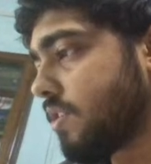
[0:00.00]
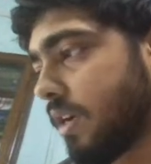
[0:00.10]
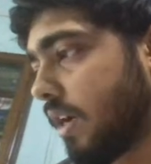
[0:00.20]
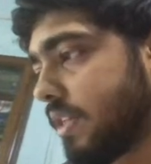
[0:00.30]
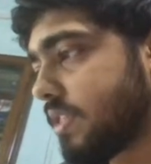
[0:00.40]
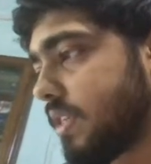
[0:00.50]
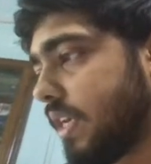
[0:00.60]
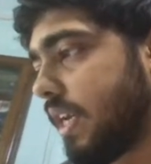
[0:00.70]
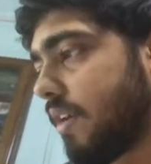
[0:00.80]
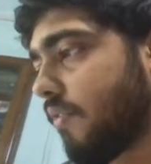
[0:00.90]
this
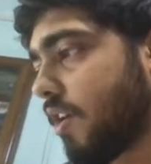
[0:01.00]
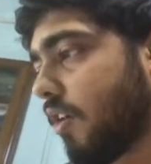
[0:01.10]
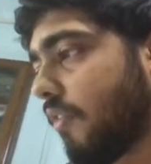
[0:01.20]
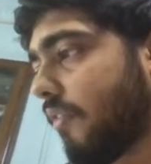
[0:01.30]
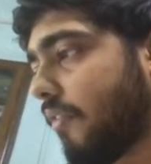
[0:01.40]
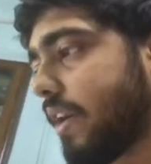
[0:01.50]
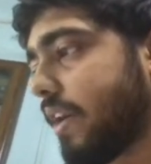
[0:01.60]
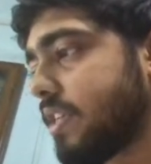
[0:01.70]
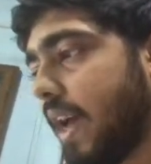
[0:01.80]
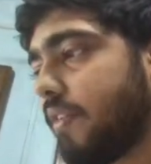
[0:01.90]
E, one of it is F.
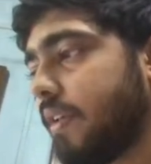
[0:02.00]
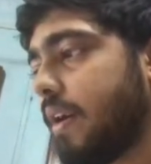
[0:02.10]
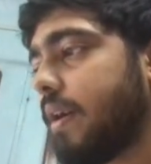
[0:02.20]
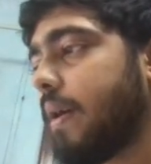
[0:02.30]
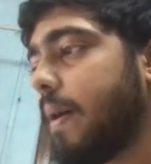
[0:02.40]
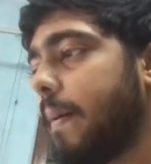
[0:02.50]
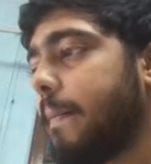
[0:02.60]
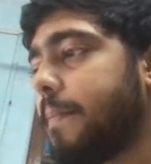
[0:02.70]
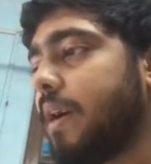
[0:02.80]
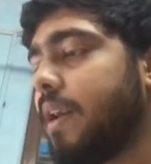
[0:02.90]

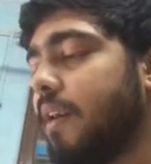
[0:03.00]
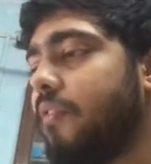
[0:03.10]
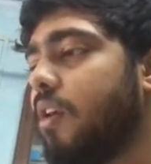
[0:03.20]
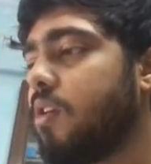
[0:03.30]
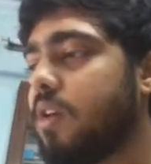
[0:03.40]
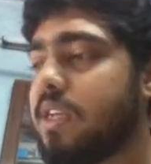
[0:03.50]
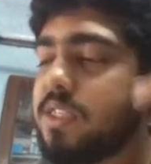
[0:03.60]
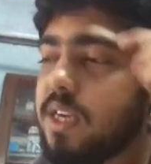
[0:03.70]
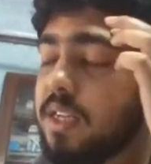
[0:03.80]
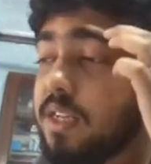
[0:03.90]
But if you're going to
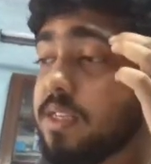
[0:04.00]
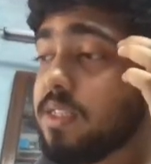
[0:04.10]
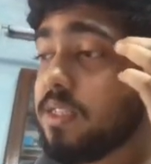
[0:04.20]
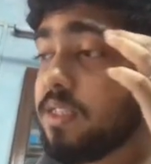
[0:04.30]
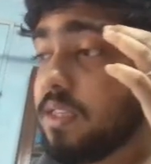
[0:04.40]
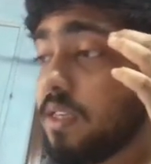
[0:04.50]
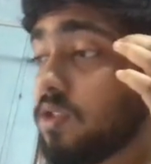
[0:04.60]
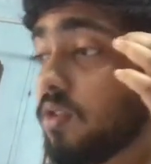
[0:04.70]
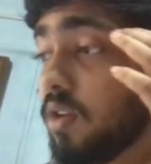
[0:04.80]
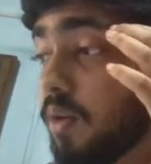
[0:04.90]
consider this,
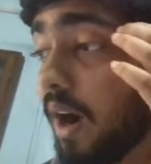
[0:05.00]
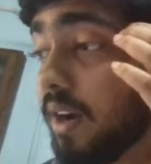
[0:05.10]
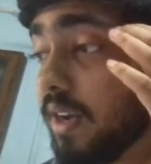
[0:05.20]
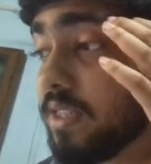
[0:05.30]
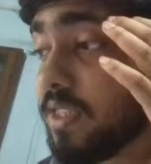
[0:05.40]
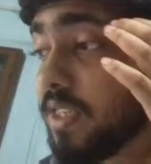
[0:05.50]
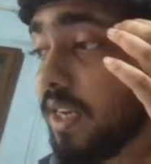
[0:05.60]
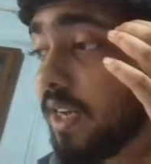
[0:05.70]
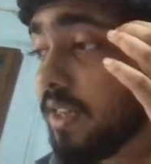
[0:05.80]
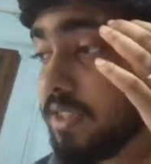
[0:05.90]
so you can't consider
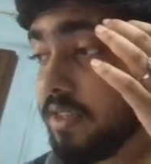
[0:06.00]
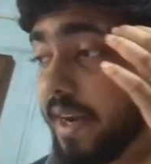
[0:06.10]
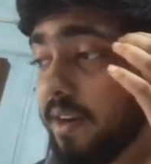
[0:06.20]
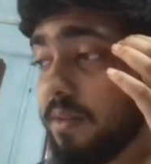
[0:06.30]
this, right?